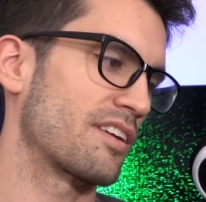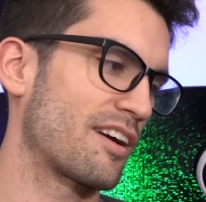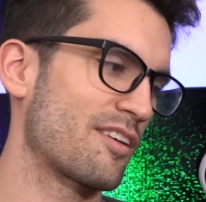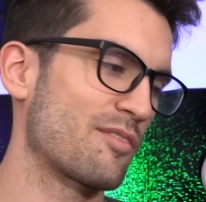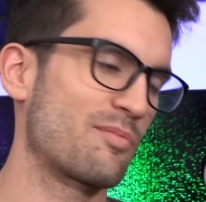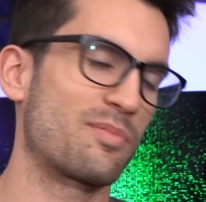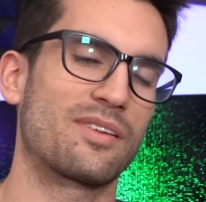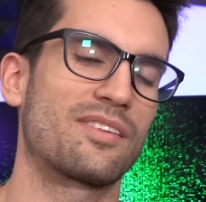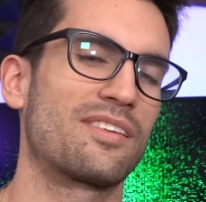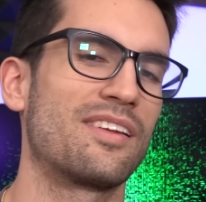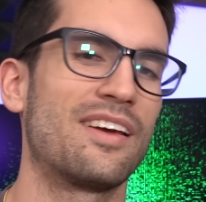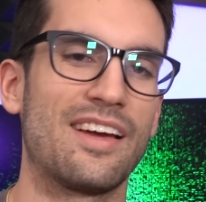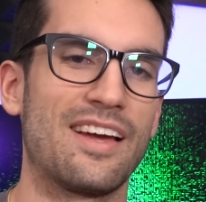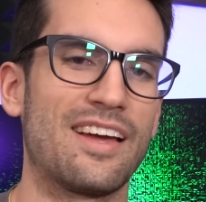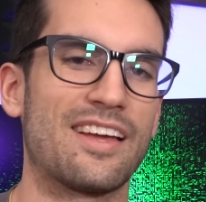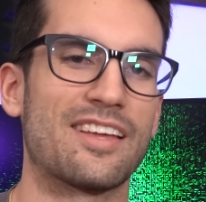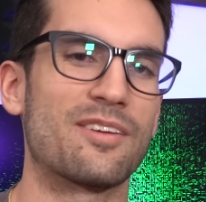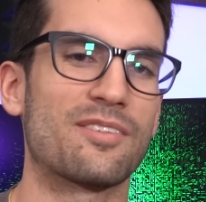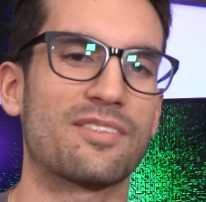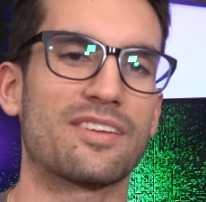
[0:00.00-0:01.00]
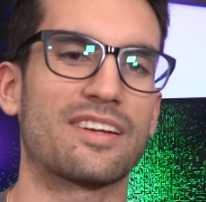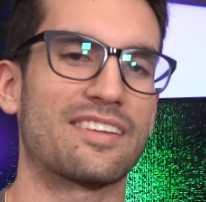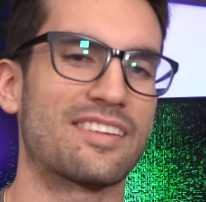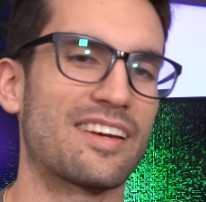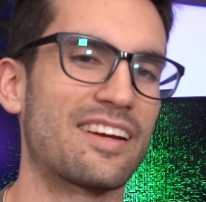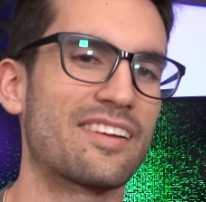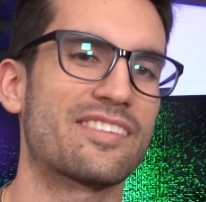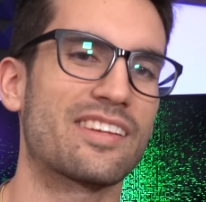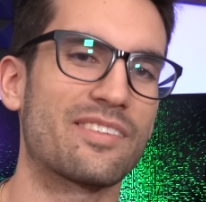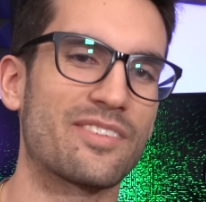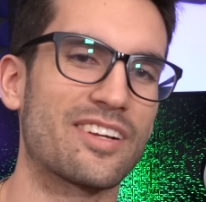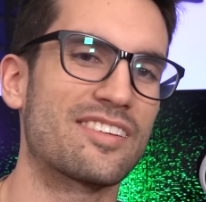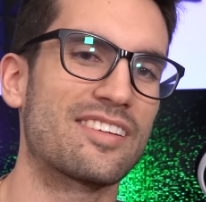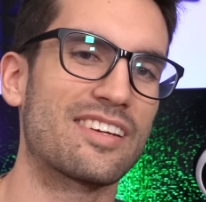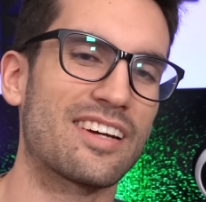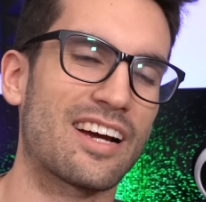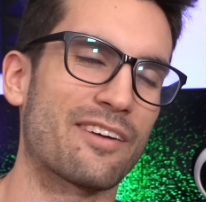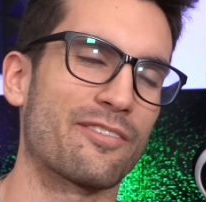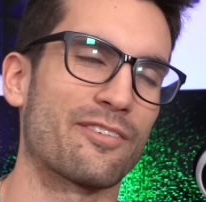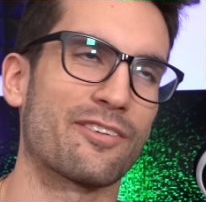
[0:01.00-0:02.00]
I've been using a 1070
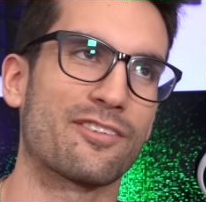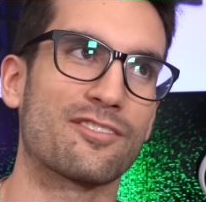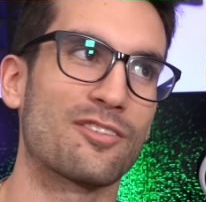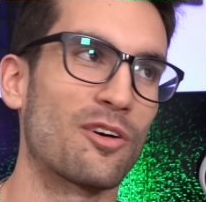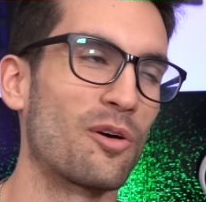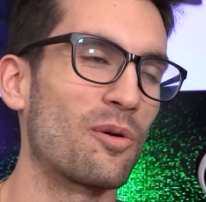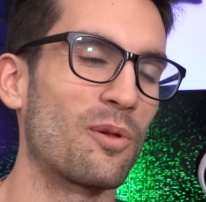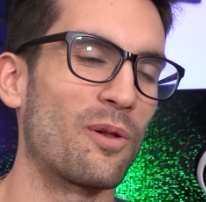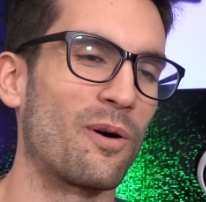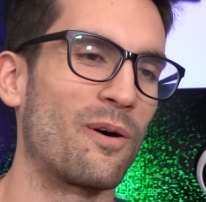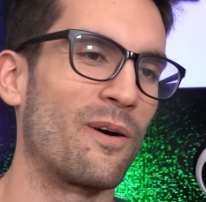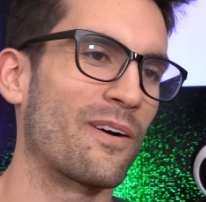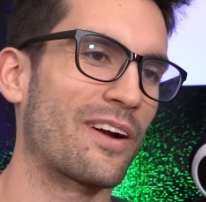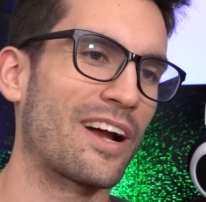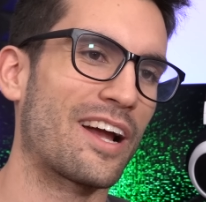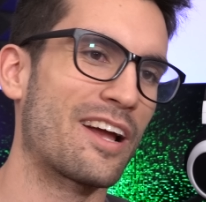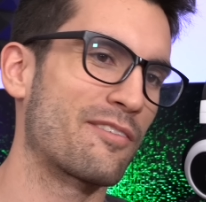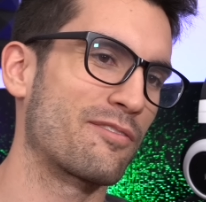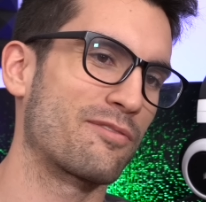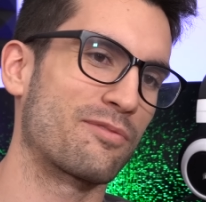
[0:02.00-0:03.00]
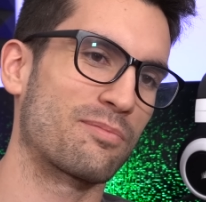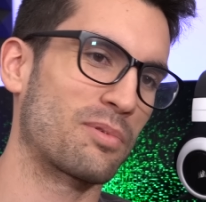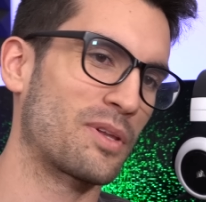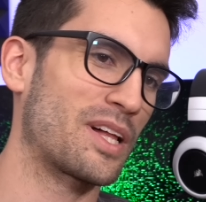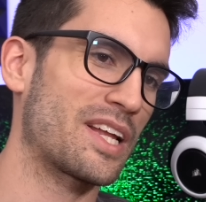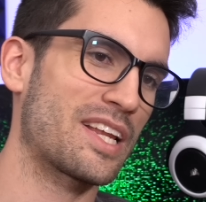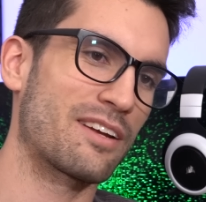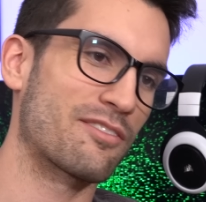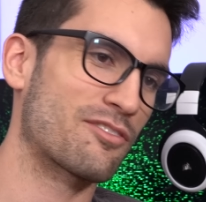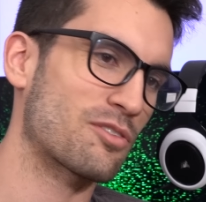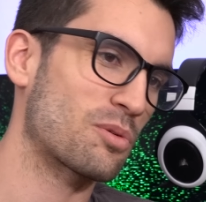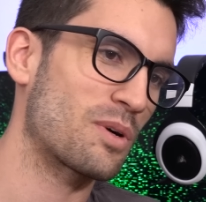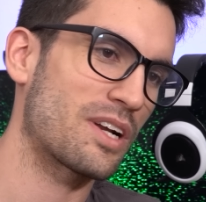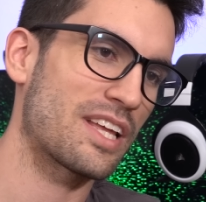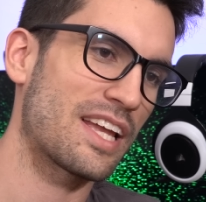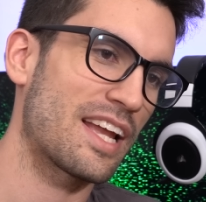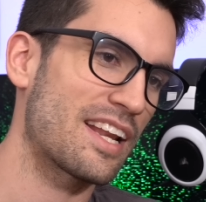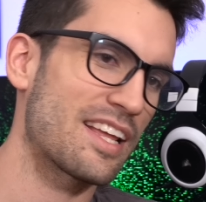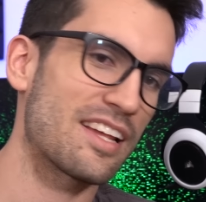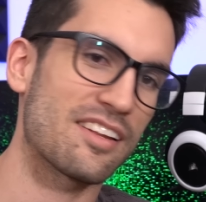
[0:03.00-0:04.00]
Ti for so long, I have plenty of
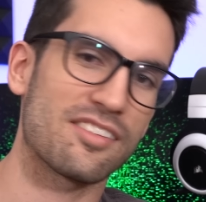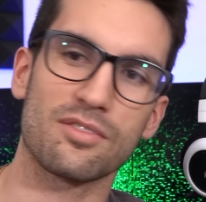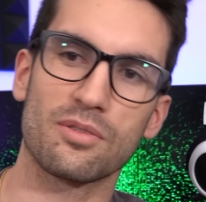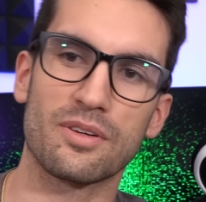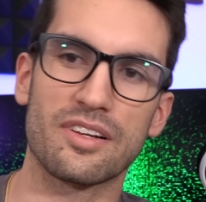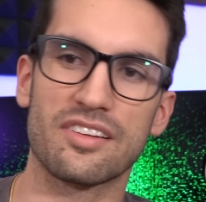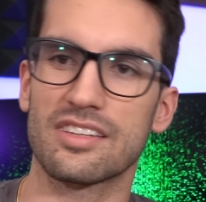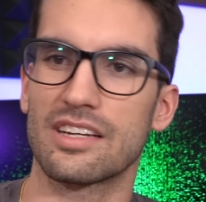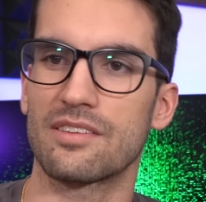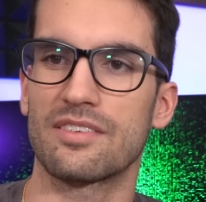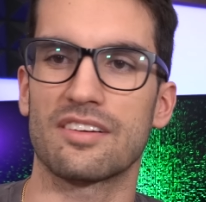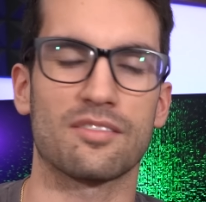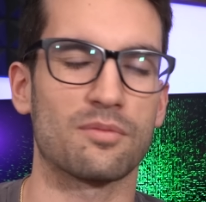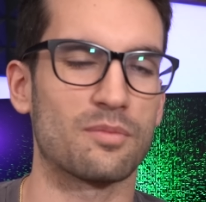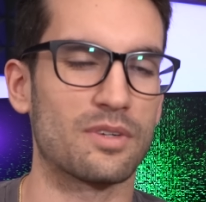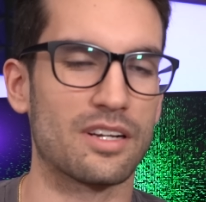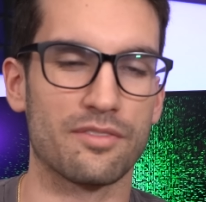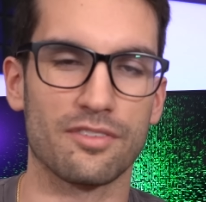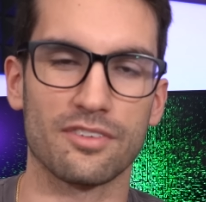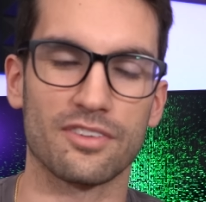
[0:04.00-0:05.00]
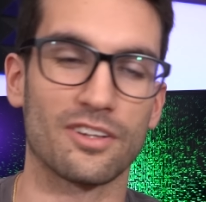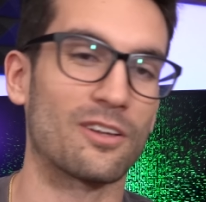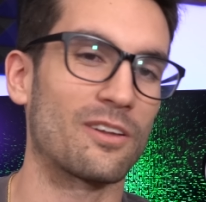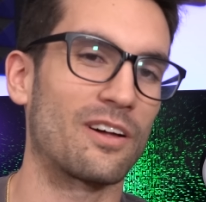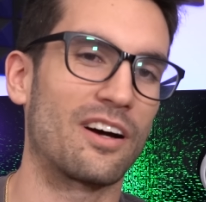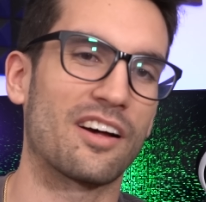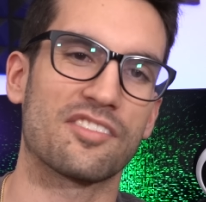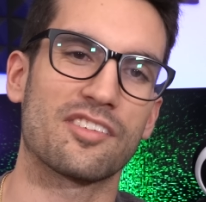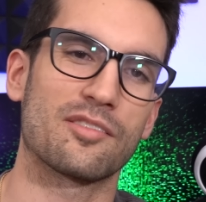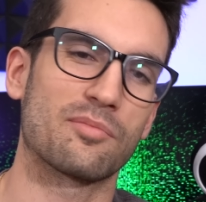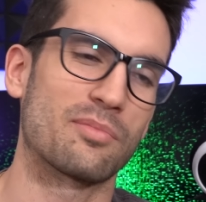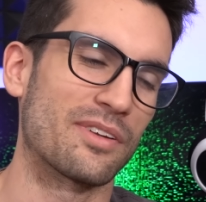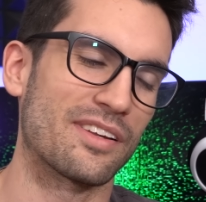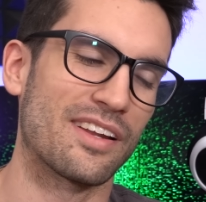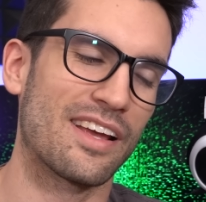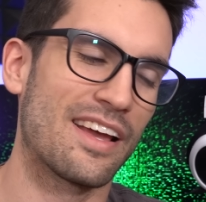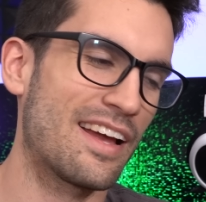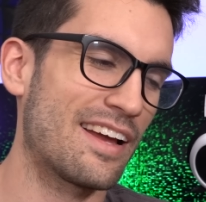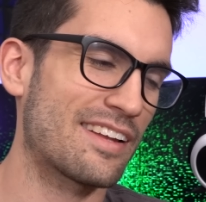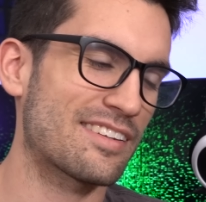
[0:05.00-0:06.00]
2080s, 2070s, and whatever in the closet, but
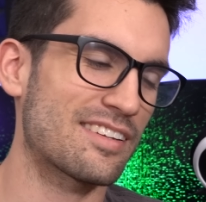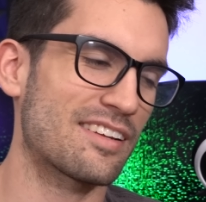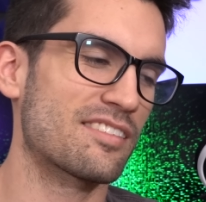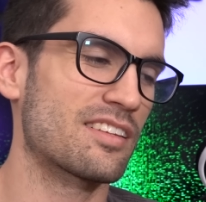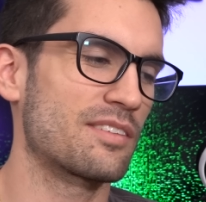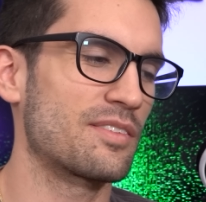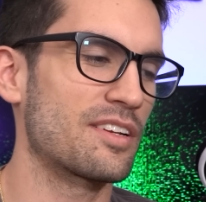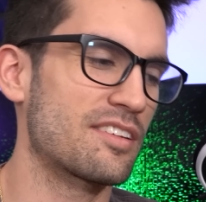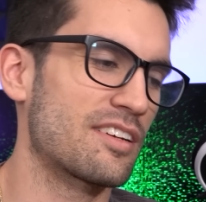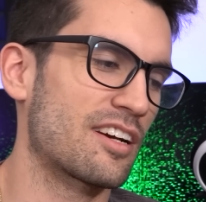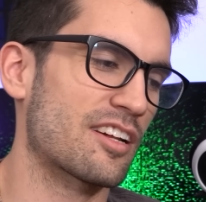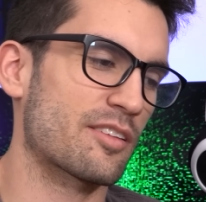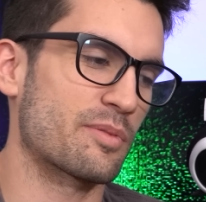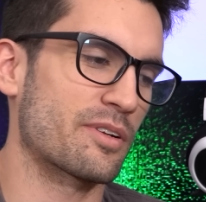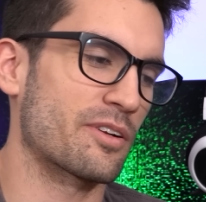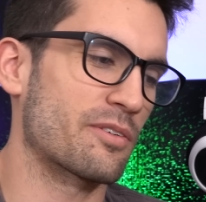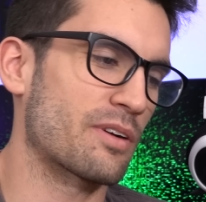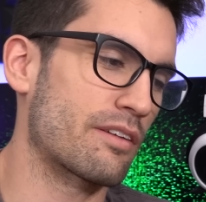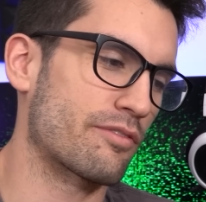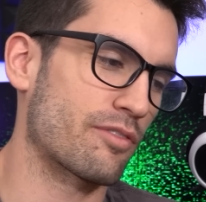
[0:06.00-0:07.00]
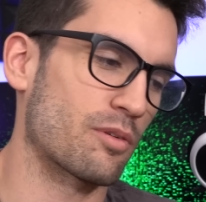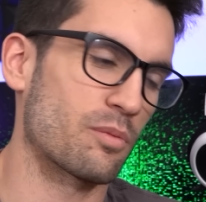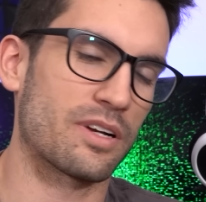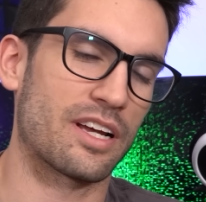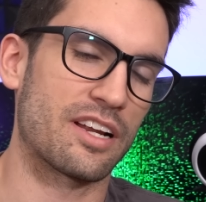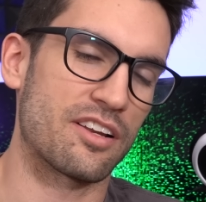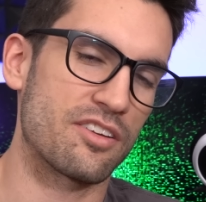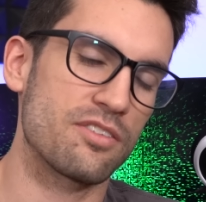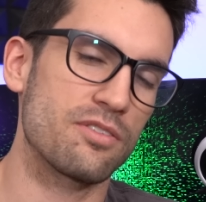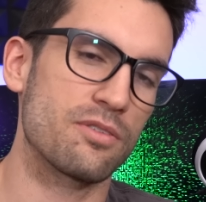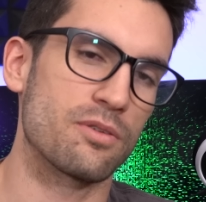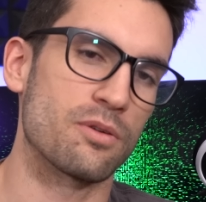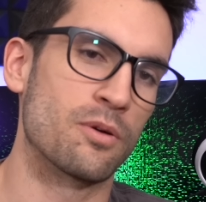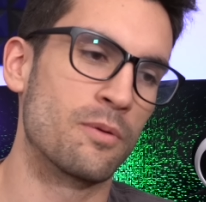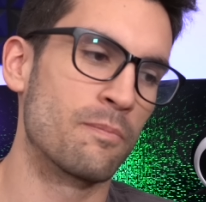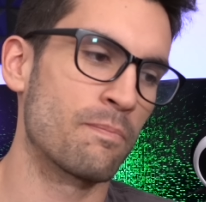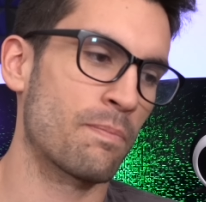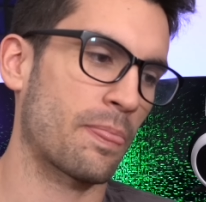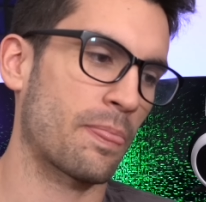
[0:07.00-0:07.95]
1070 Ti has been great great for what I do.